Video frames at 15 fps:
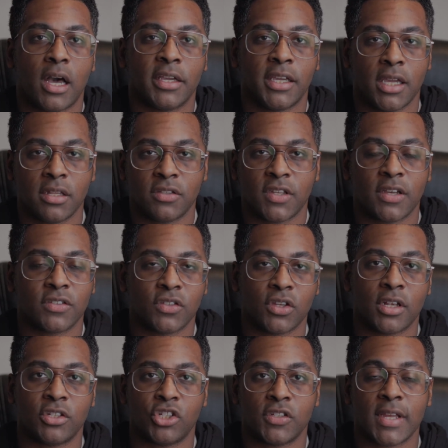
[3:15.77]
again,
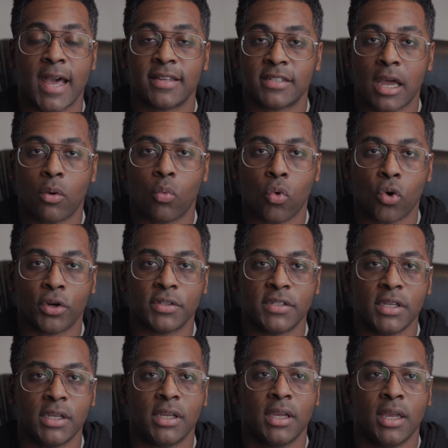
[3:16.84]
Tesla just has that
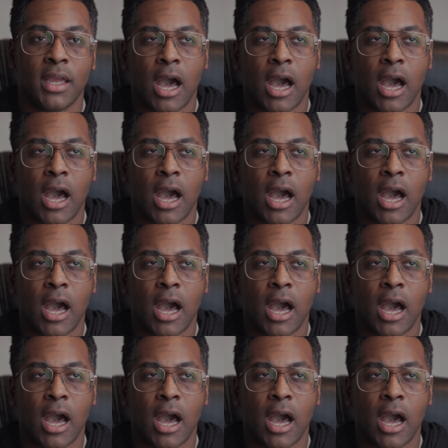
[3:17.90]
warranty.